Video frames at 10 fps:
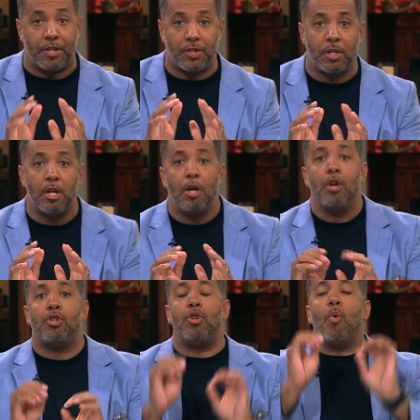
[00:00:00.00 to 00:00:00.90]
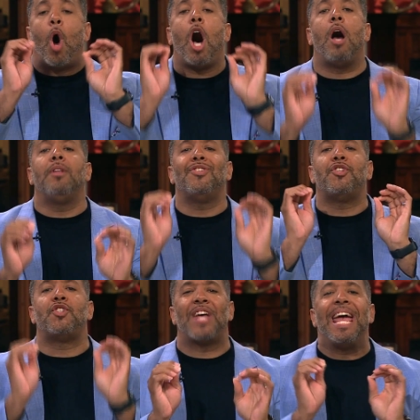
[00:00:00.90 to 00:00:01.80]
this to
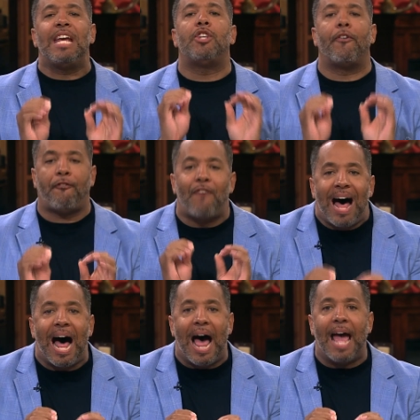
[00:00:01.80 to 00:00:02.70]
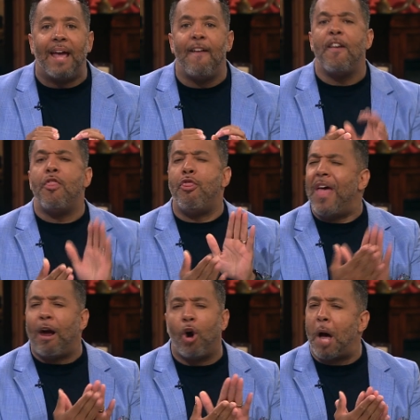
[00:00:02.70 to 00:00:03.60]
unsanctify
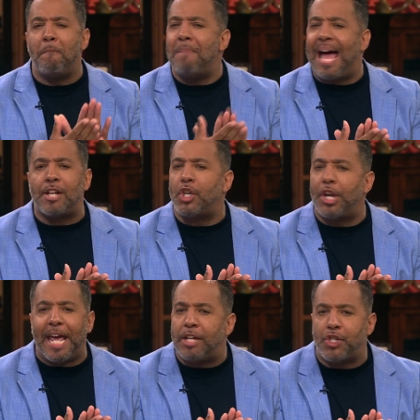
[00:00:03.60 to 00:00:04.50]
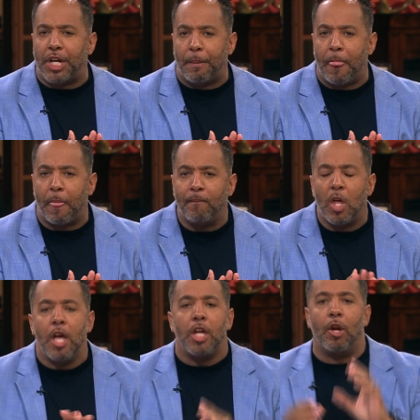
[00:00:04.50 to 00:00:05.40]
their imagination.
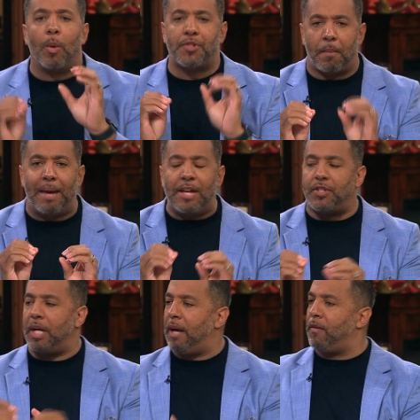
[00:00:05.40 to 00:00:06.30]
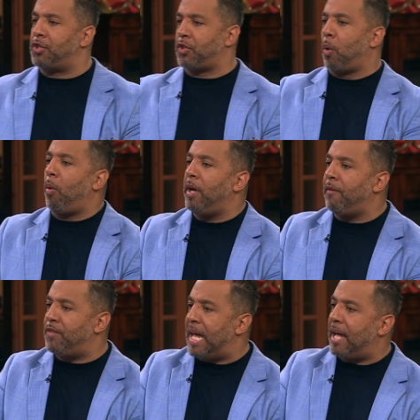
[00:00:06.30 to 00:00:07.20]
You know what's amazing in the
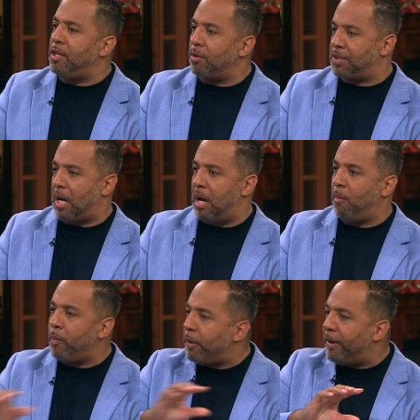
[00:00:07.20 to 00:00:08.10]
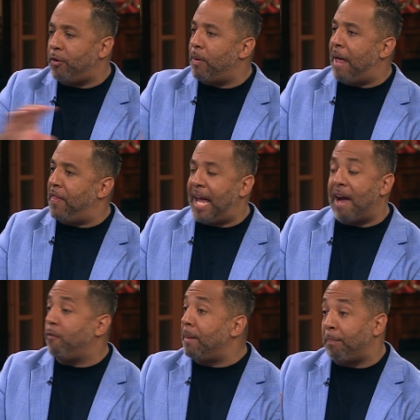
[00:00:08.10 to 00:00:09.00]
story of Daniel, Tom, when we read through it, I
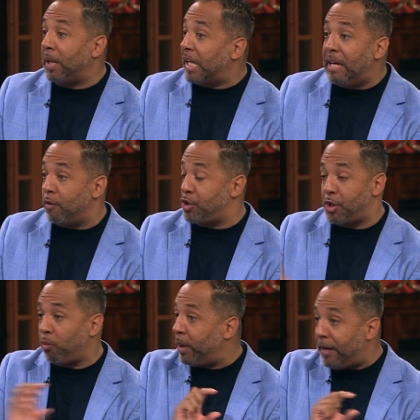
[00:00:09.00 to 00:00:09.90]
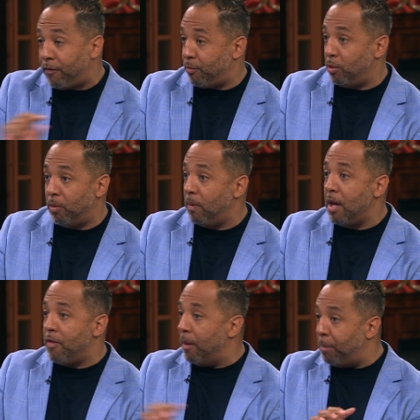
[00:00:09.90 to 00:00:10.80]
think every believer should read through
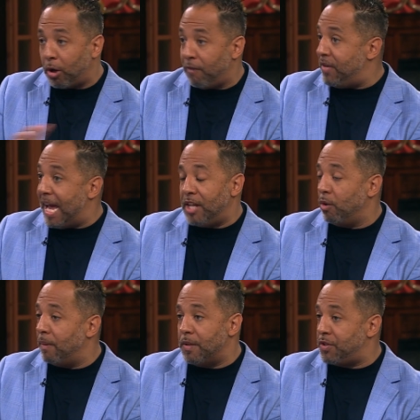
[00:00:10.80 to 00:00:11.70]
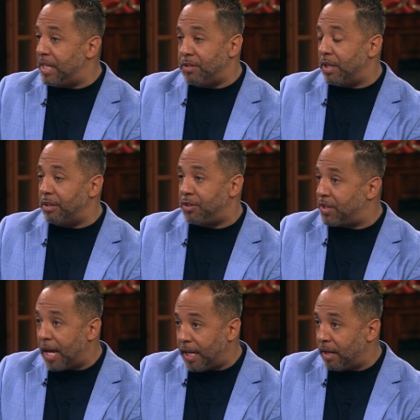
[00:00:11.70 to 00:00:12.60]
the book of Daniel in the season and
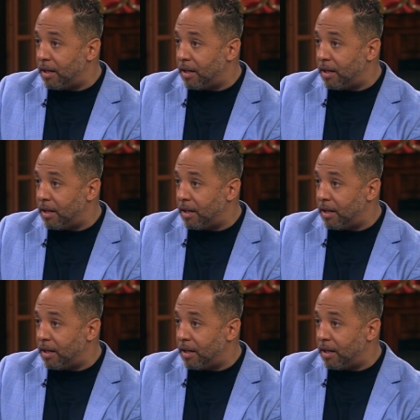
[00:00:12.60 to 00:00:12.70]
study